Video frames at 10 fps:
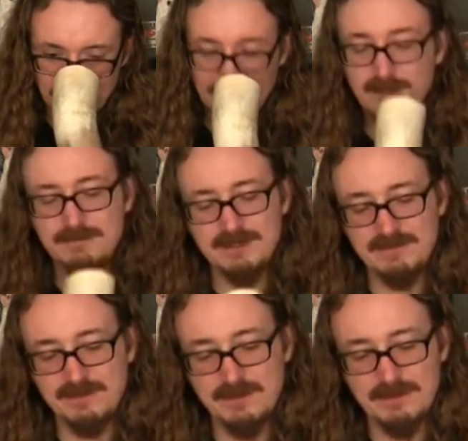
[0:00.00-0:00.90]
a little bit
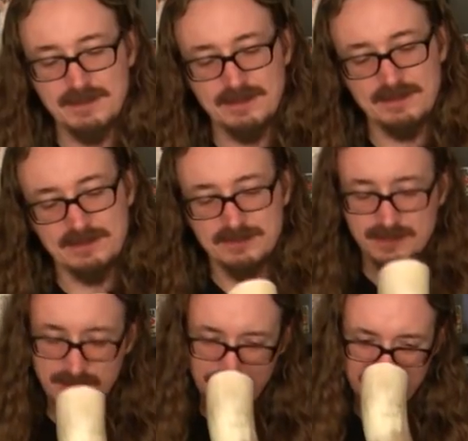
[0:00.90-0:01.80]
of a,
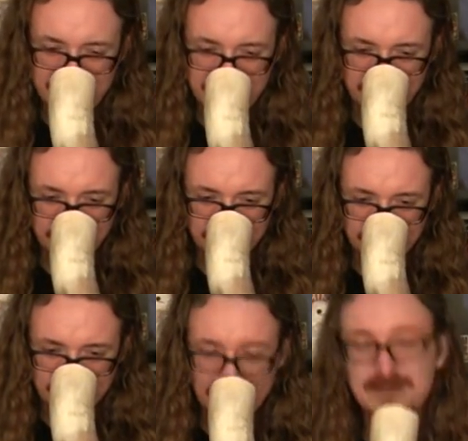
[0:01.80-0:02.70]
sort of, what is that?
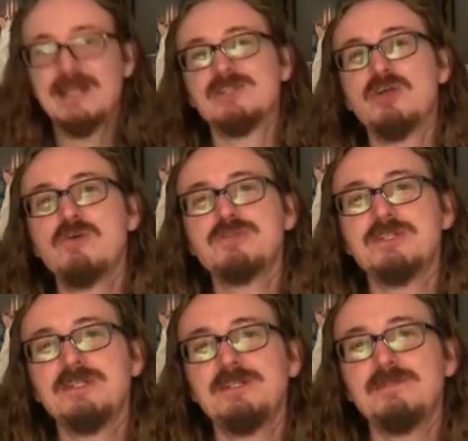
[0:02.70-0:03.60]
Kind of
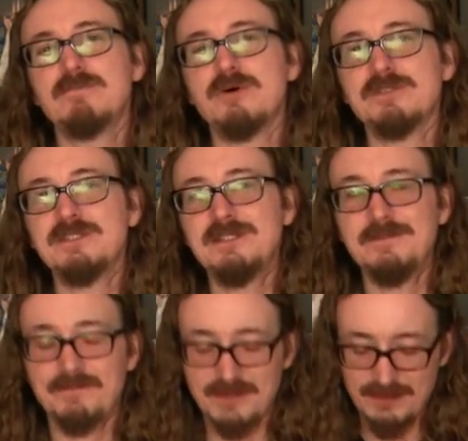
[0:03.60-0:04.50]
toasty,
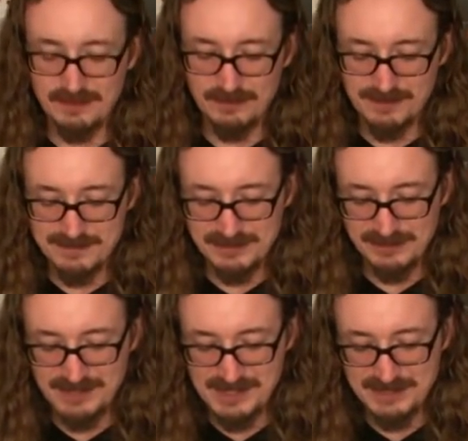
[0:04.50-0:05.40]
malty uh, aroma
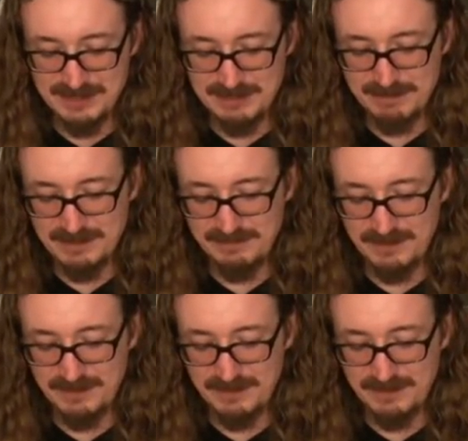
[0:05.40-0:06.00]
to this. You get a bit of